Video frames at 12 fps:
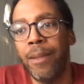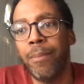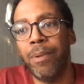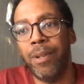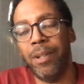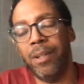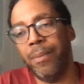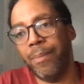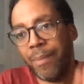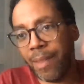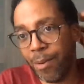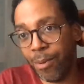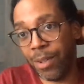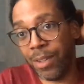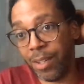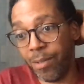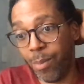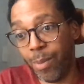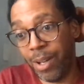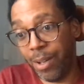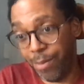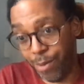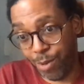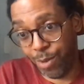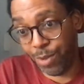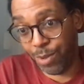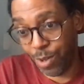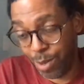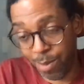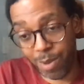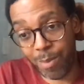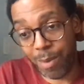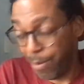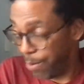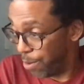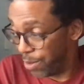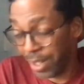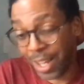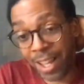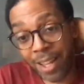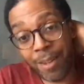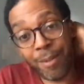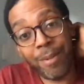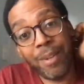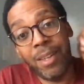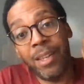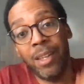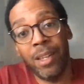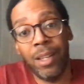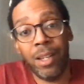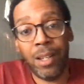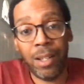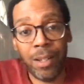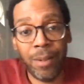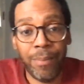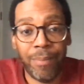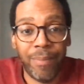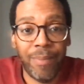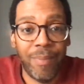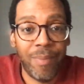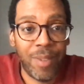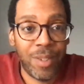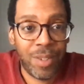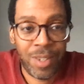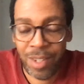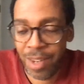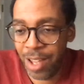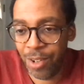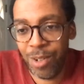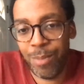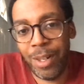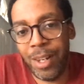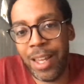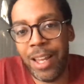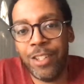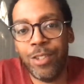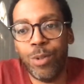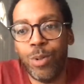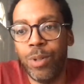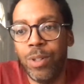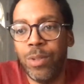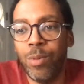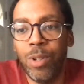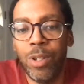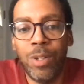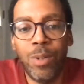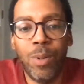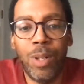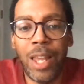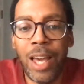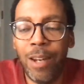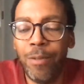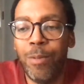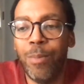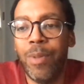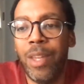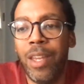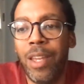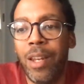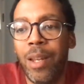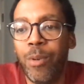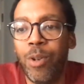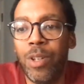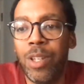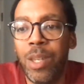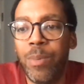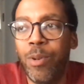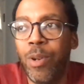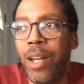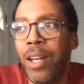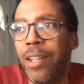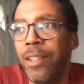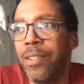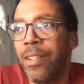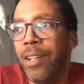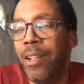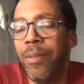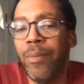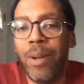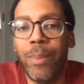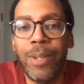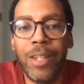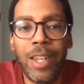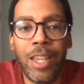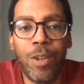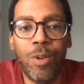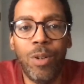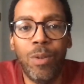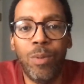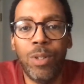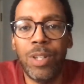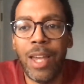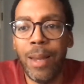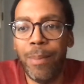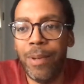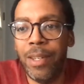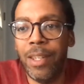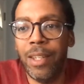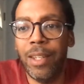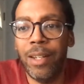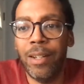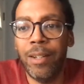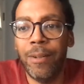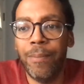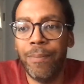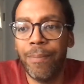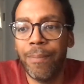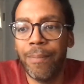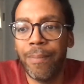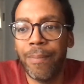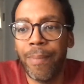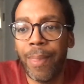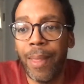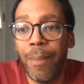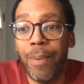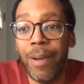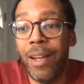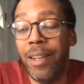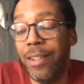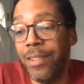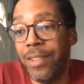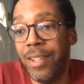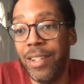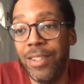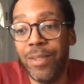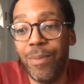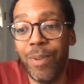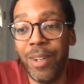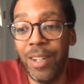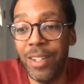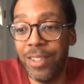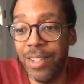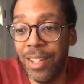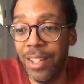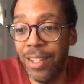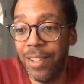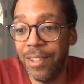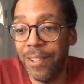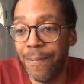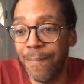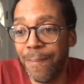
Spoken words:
But I want to thank everybody for joining me in my first live. It's not going to be the last, of course. We're going to do a lot of them, and I'm going to keep you guys up to date on what's happening behind the scenes, in front of the scenes.